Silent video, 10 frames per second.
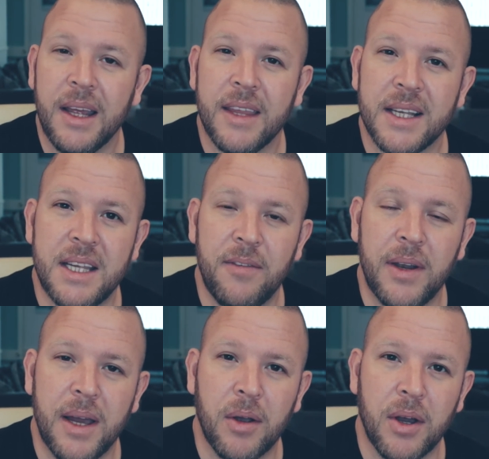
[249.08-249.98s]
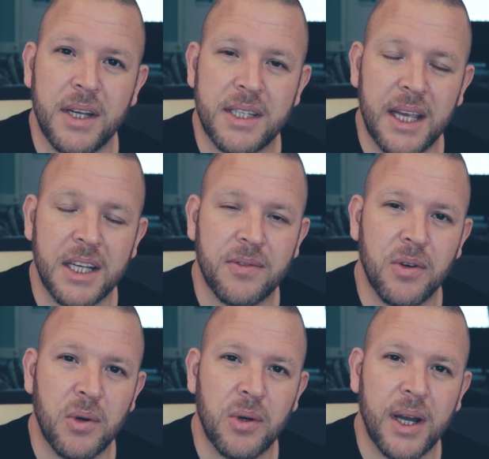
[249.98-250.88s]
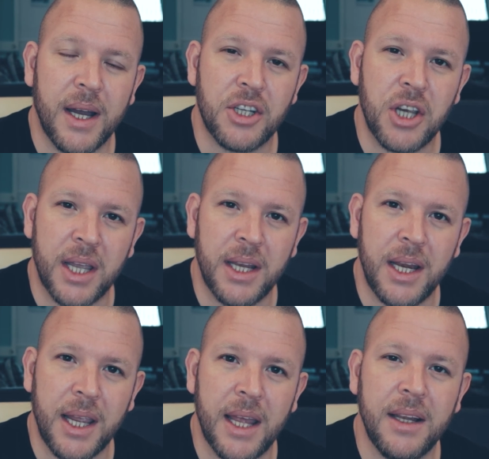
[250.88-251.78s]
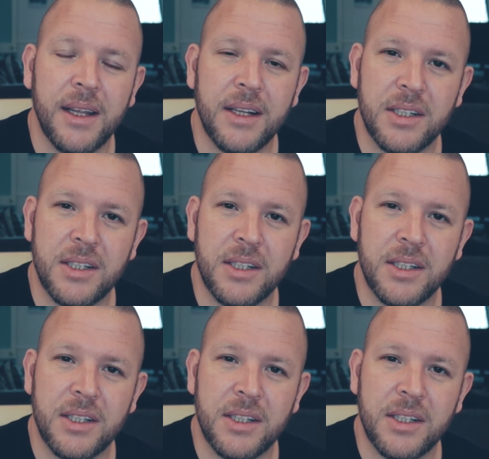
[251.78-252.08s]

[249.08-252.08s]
That's it for now, guys. Thanks for checking in again.